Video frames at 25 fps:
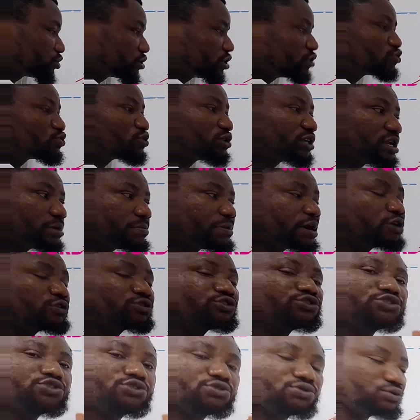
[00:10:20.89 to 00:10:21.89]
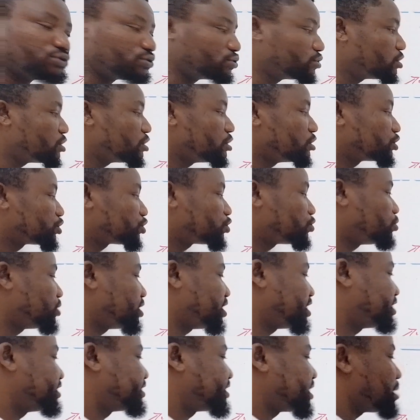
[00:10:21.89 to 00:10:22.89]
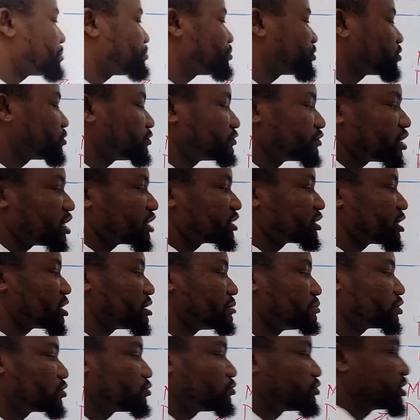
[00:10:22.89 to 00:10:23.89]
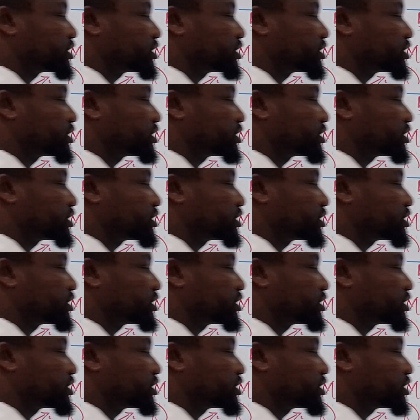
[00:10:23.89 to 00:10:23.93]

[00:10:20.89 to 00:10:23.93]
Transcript: still talking about two. So examples of disyllabic